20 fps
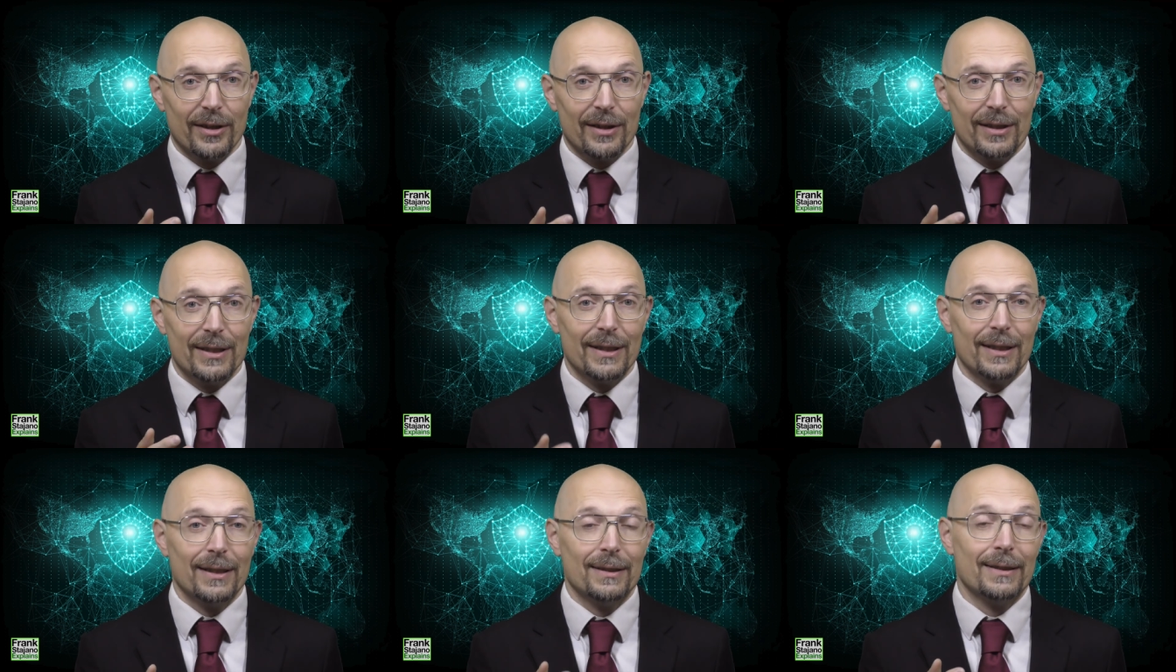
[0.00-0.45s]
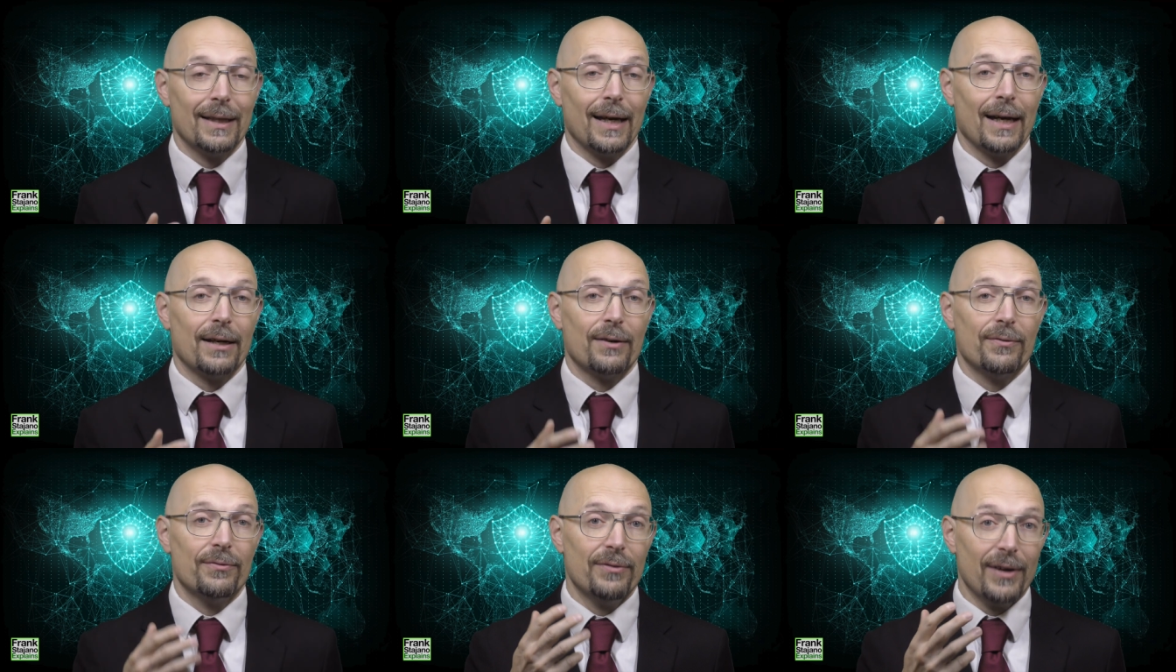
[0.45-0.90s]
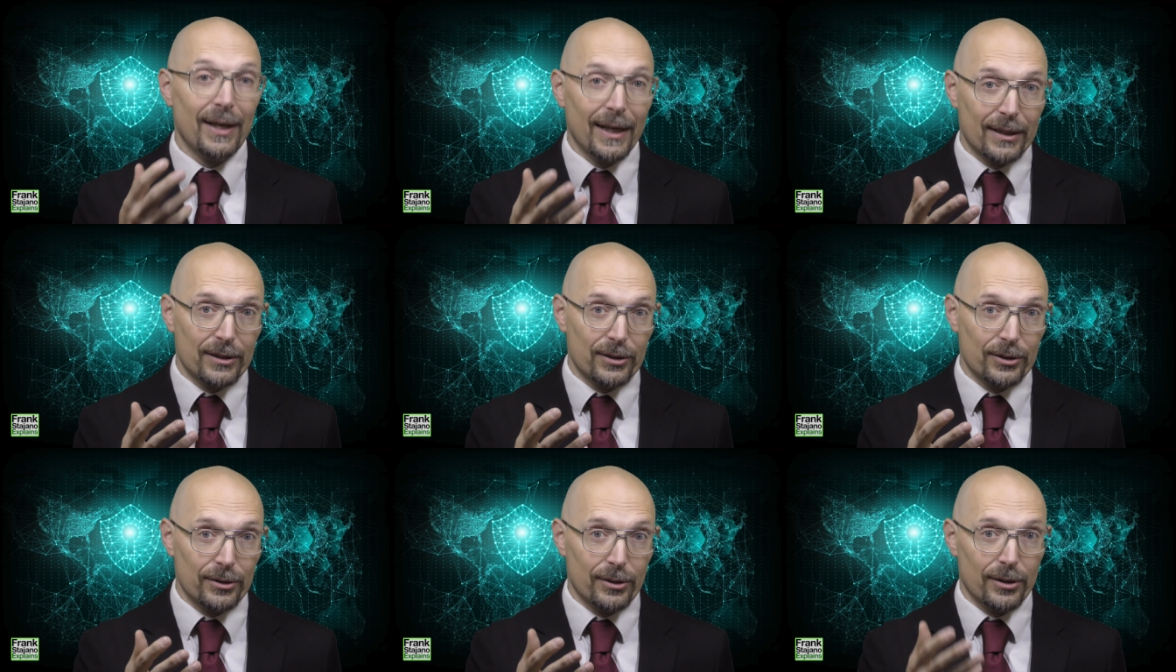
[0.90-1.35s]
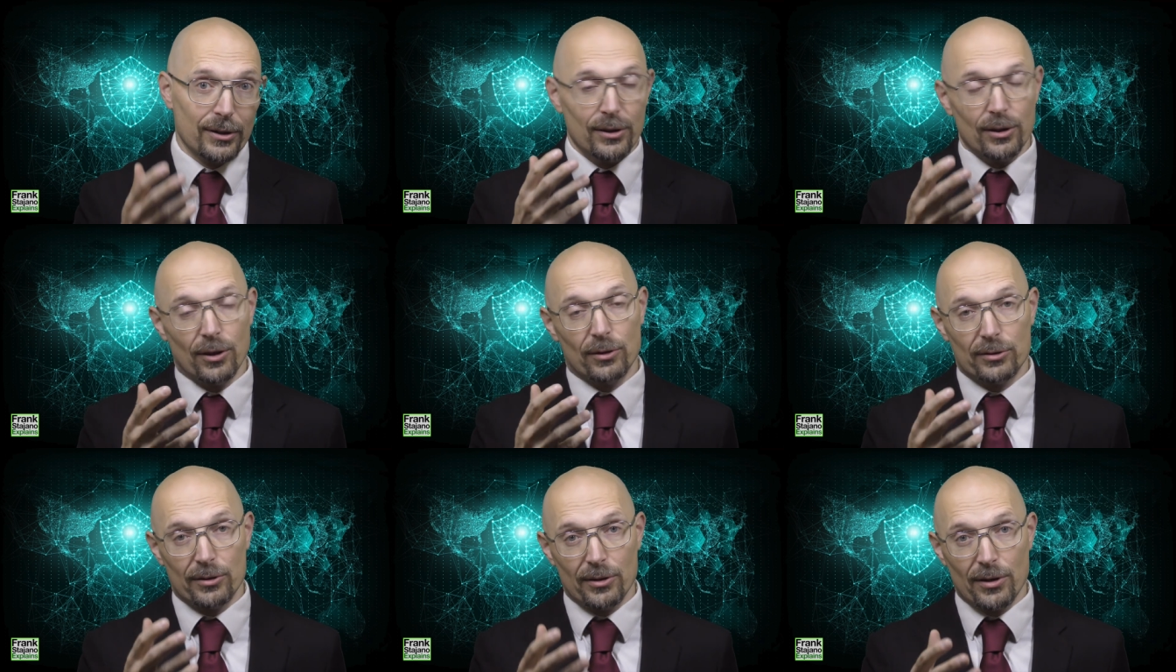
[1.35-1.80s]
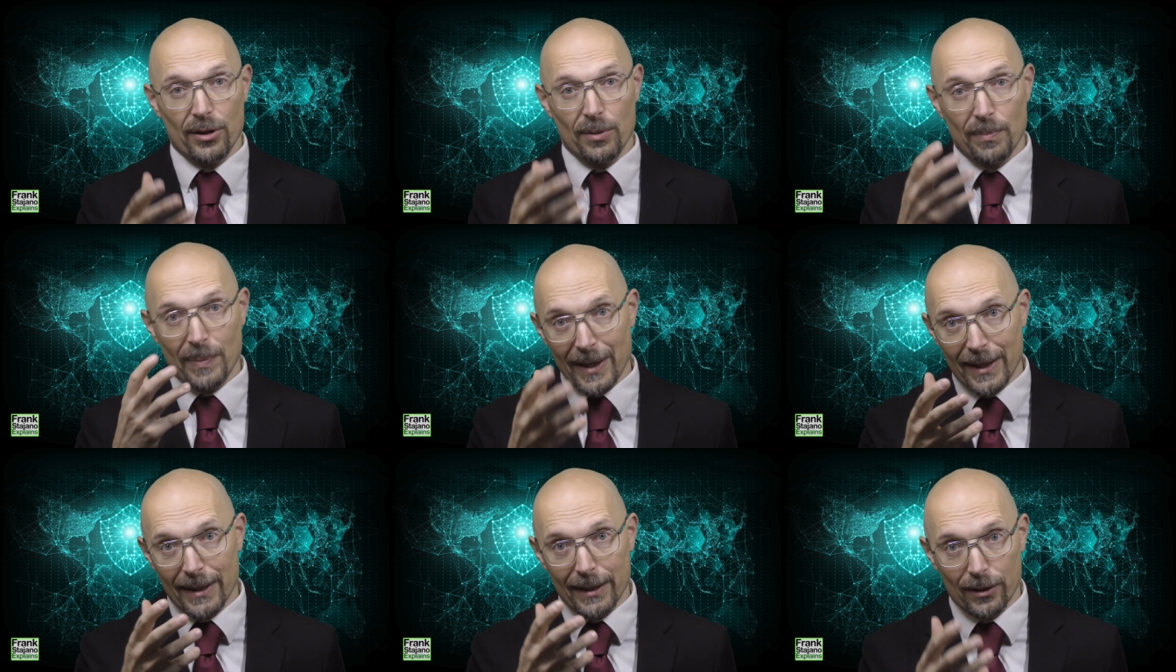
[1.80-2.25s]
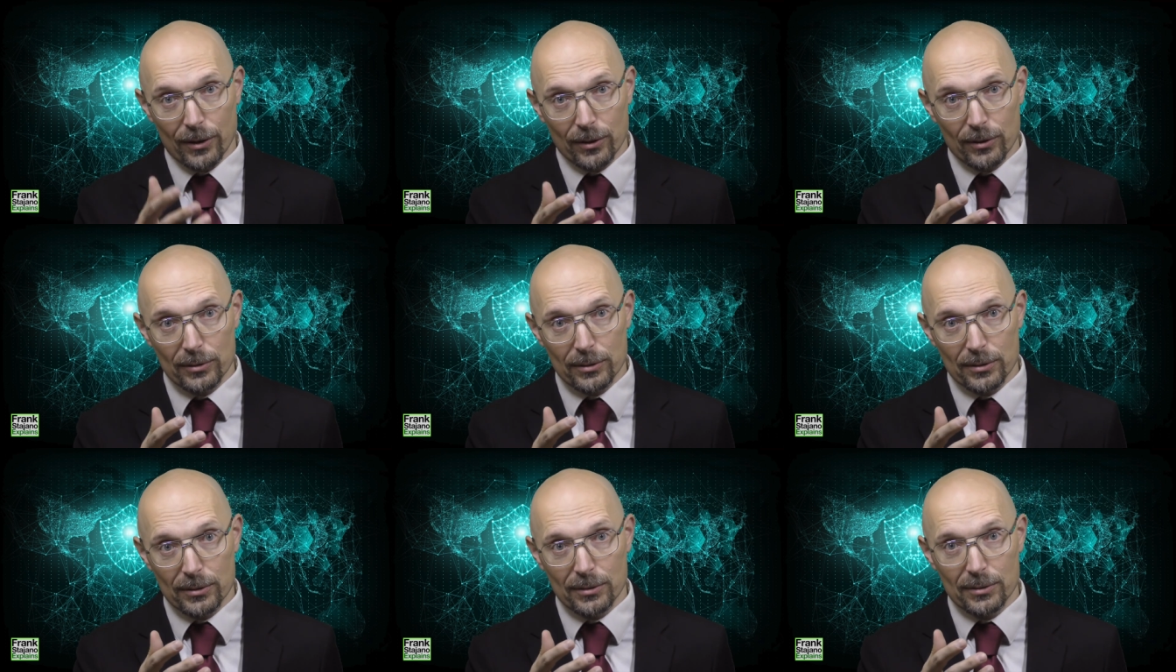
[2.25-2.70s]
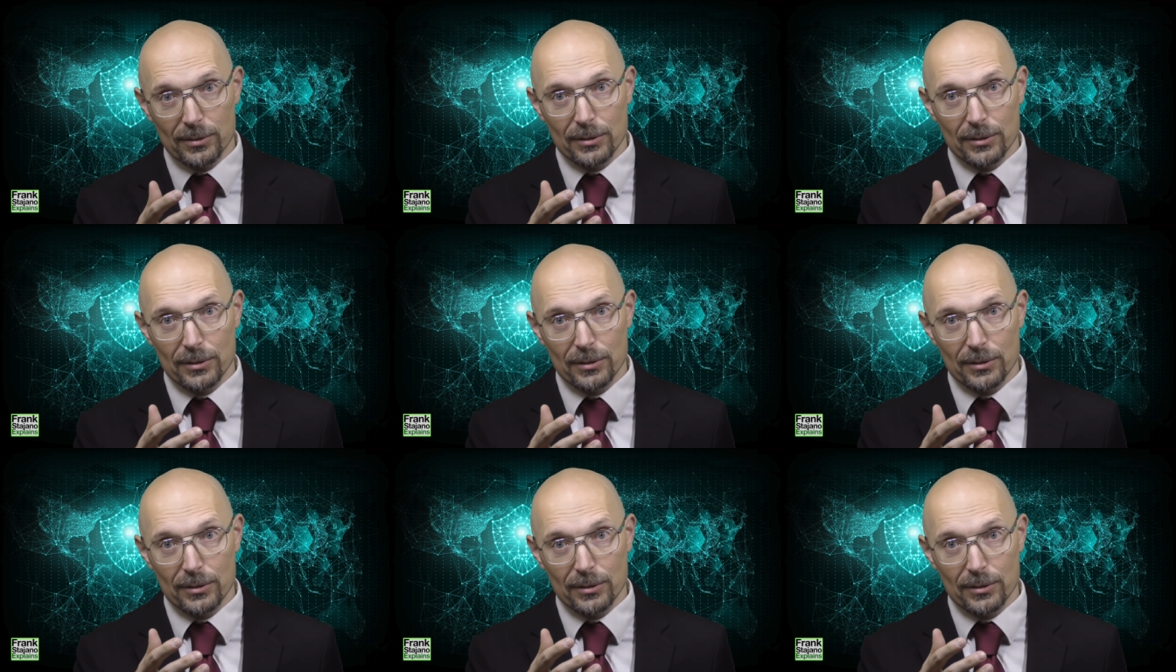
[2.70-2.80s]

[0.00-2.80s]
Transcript: the attack vector, not the payload.